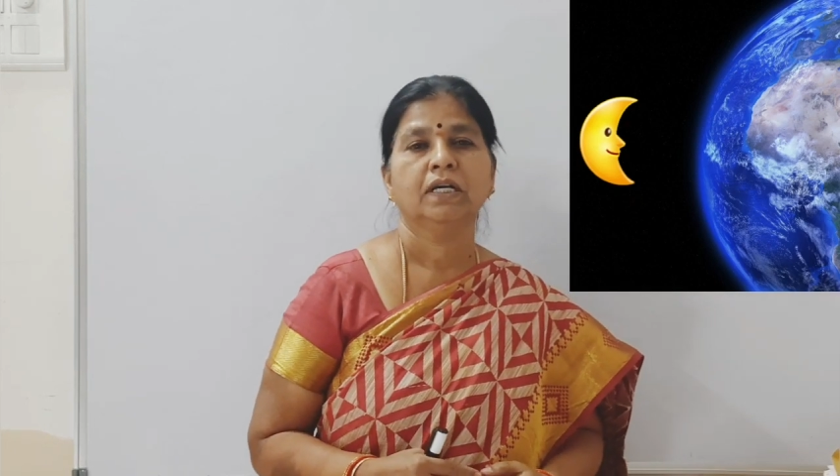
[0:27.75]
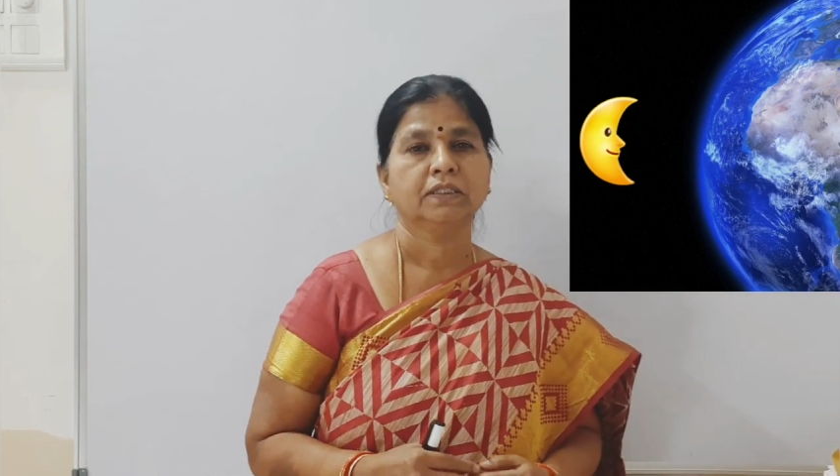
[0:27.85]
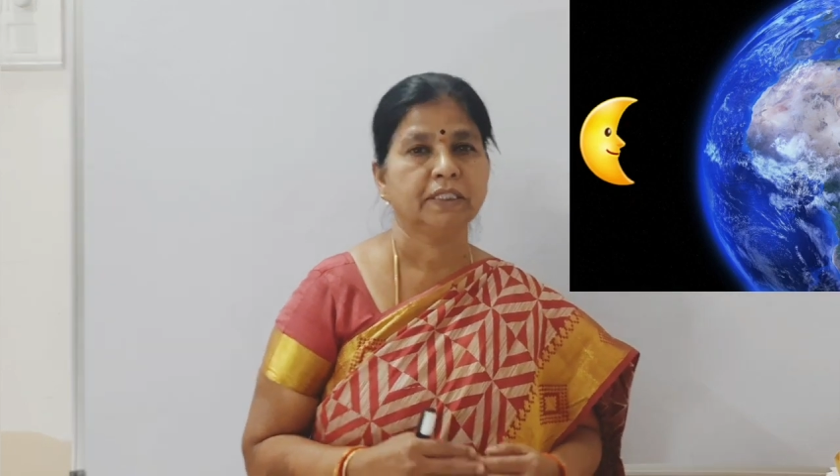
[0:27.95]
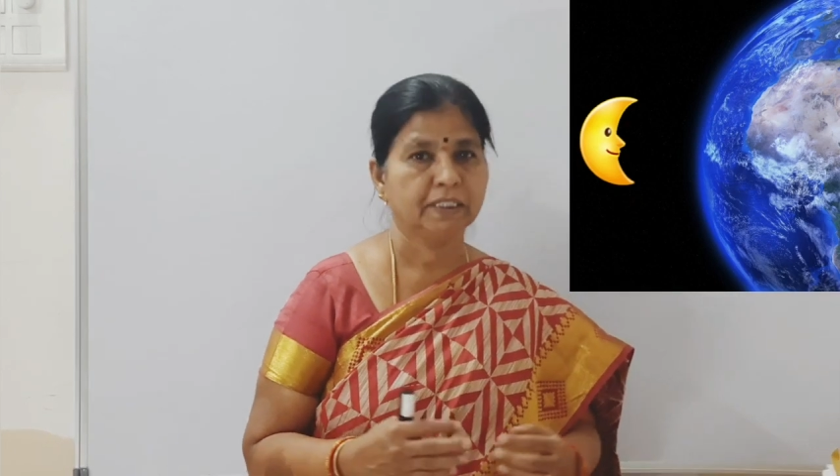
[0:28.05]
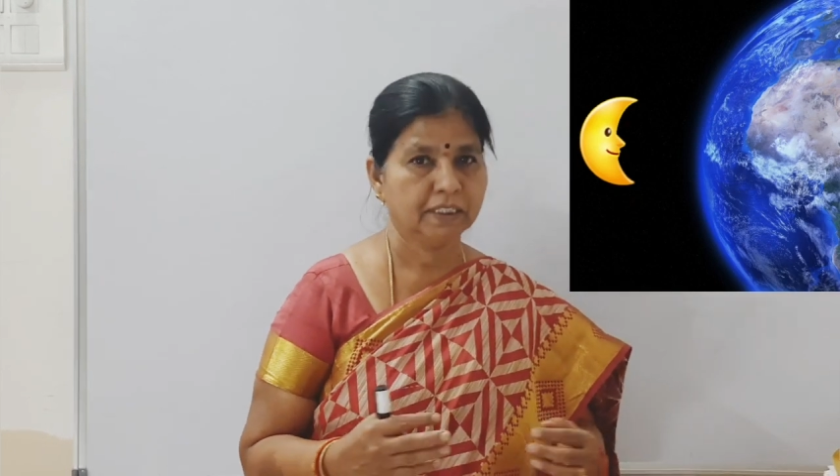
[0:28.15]

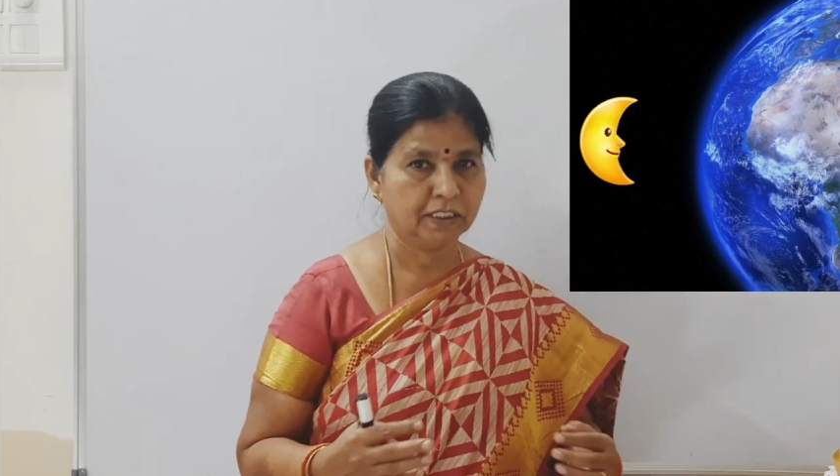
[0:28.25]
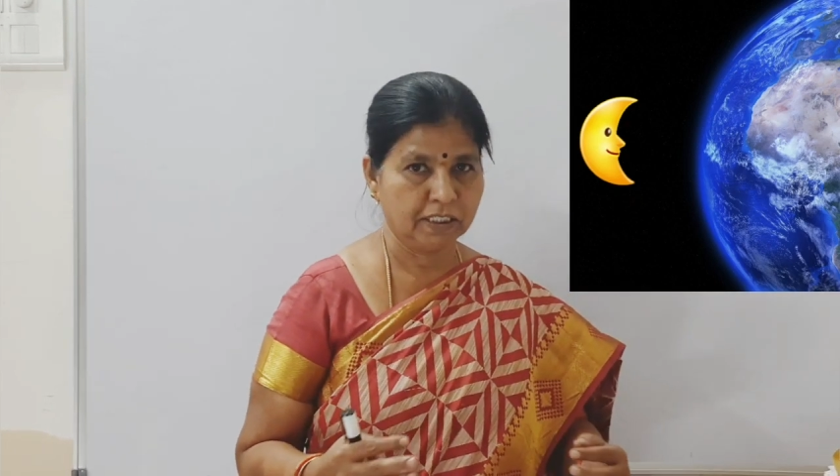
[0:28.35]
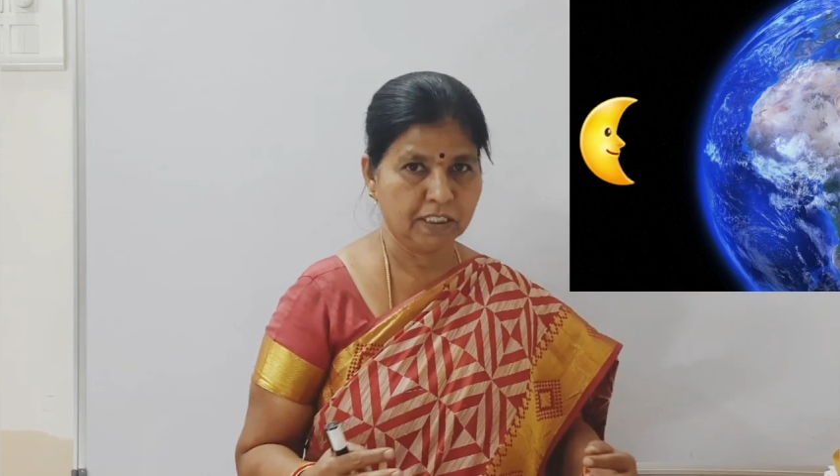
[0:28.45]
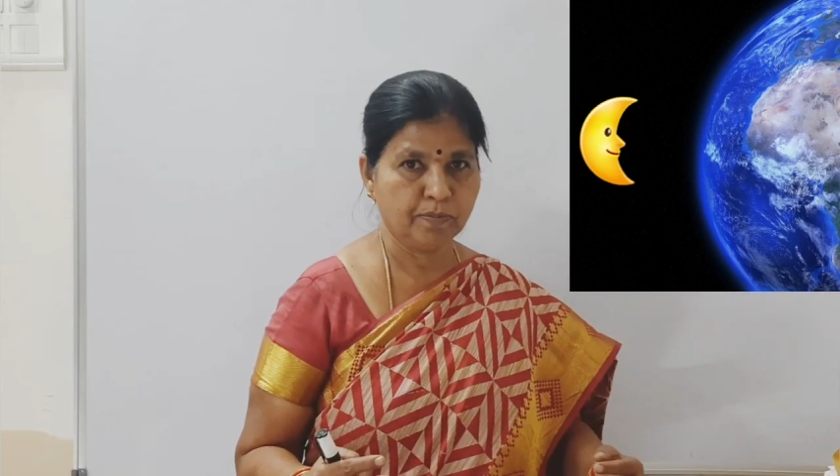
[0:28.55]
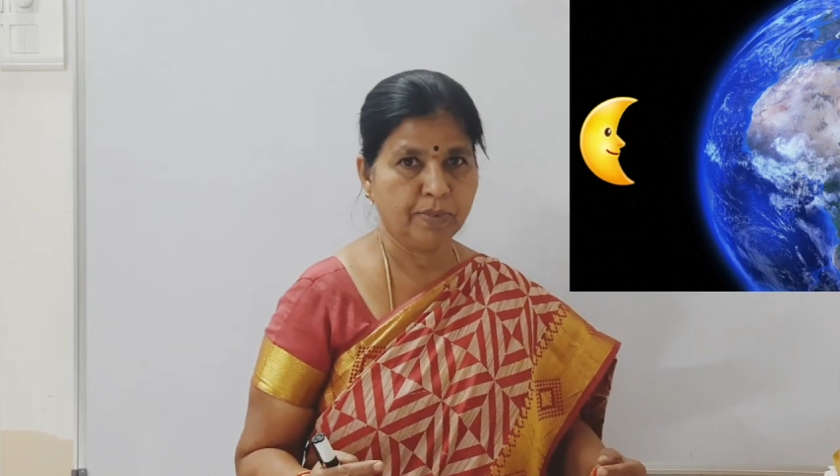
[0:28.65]
the
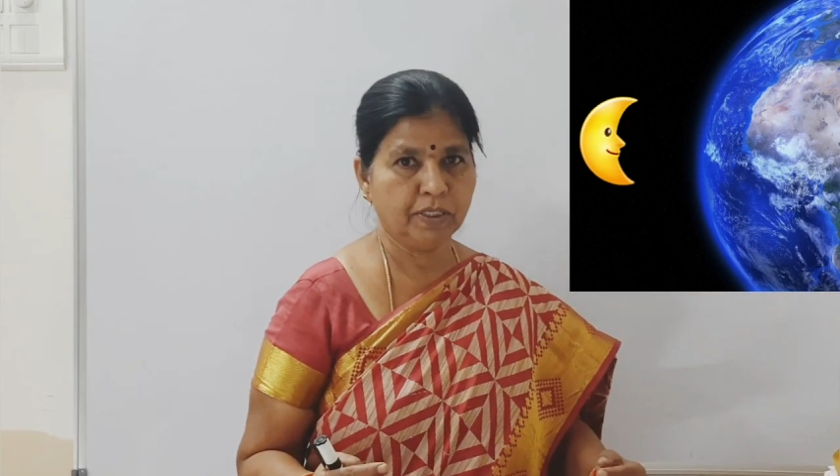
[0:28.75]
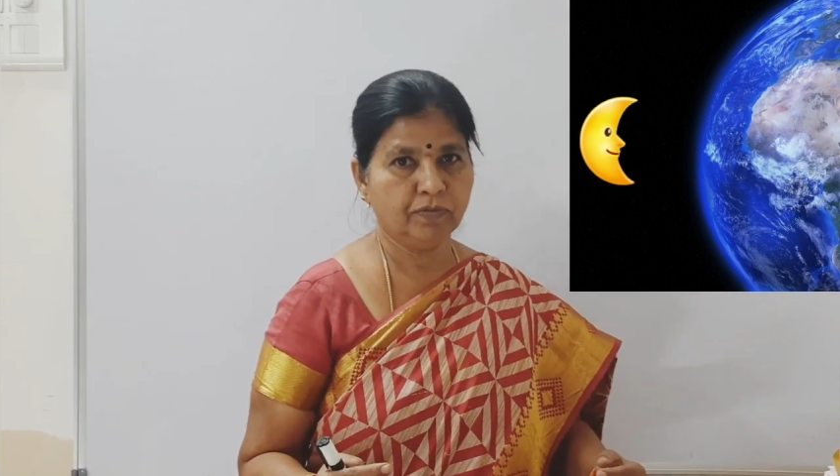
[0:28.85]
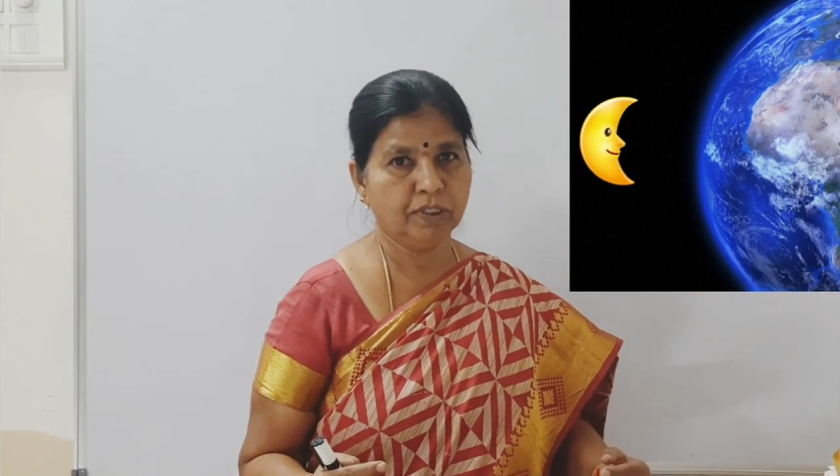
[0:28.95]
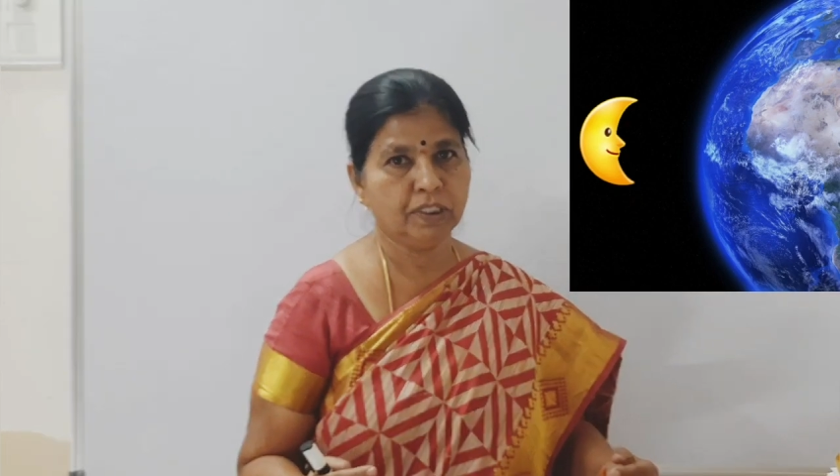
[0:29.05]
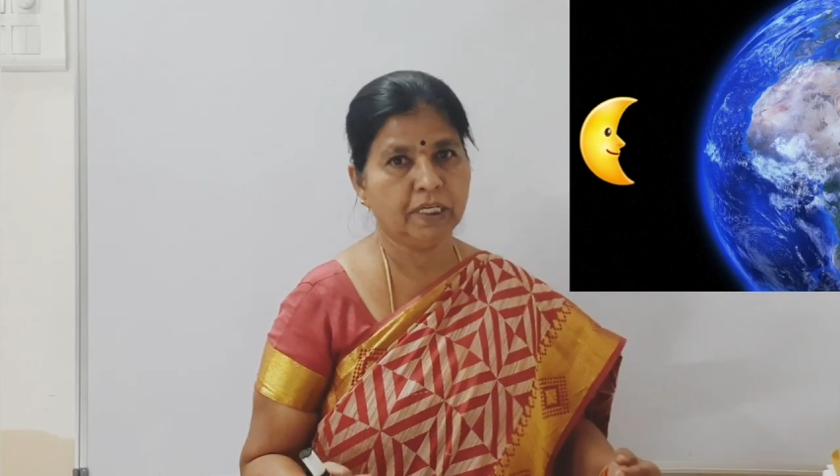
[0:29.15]
distance
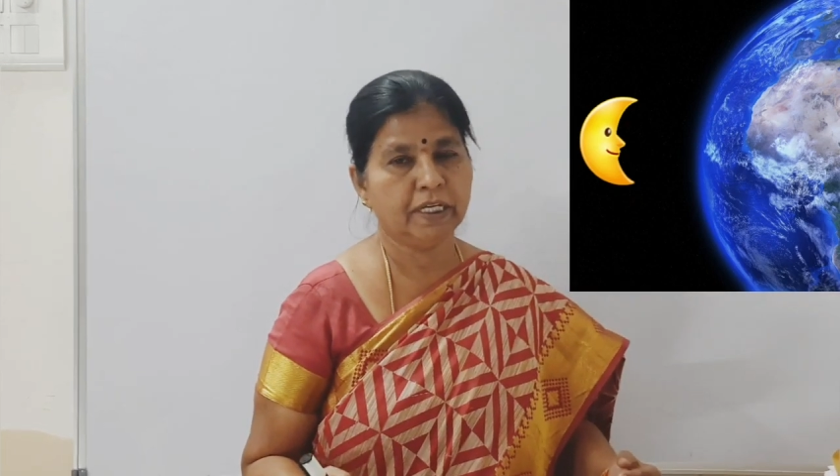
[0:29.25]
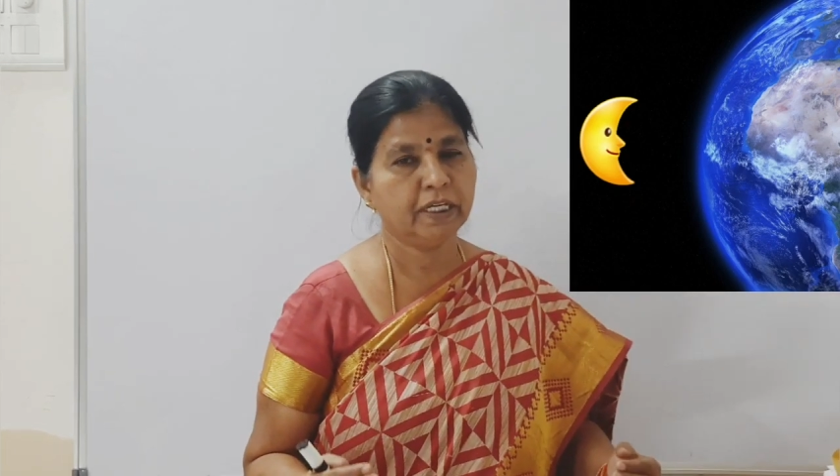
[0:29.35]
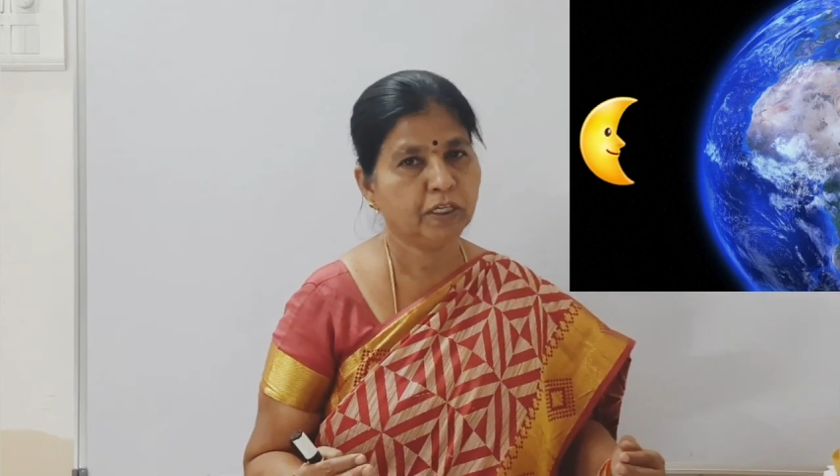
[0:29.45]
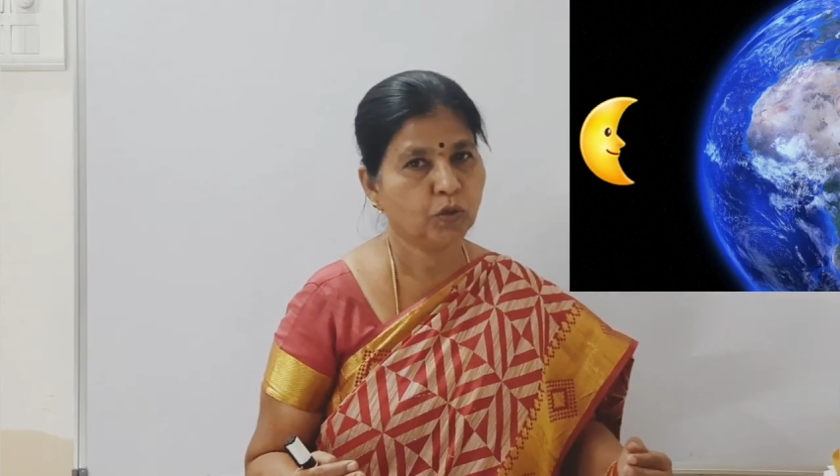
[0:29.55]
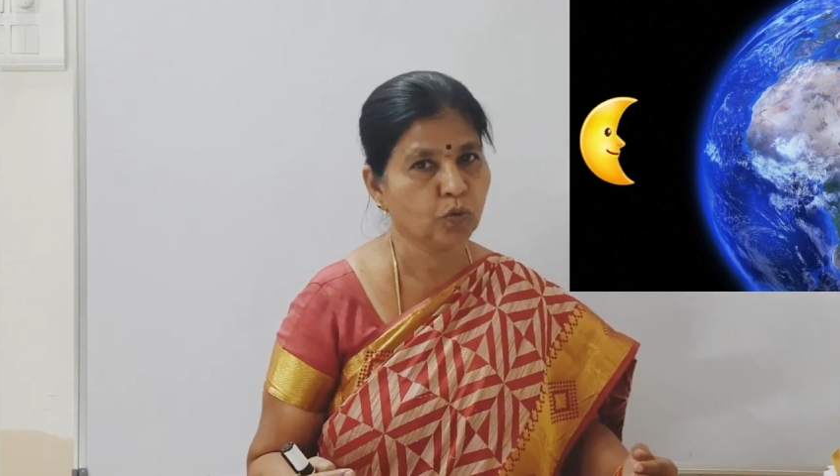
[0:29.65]
between
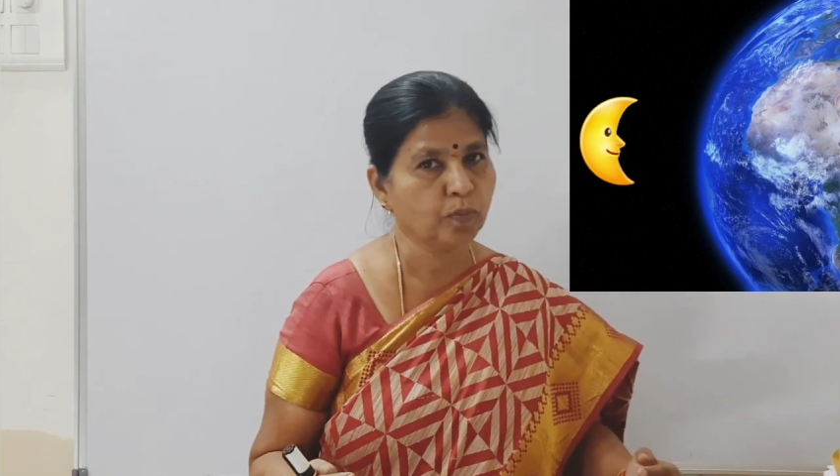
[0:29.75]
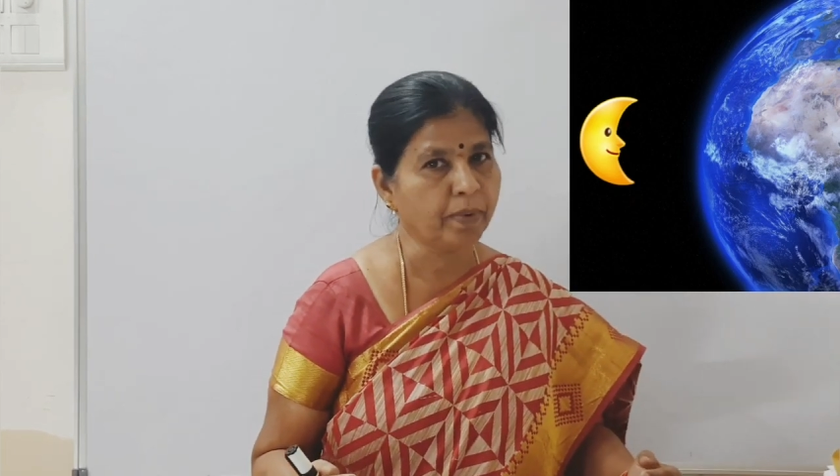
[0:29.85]
any two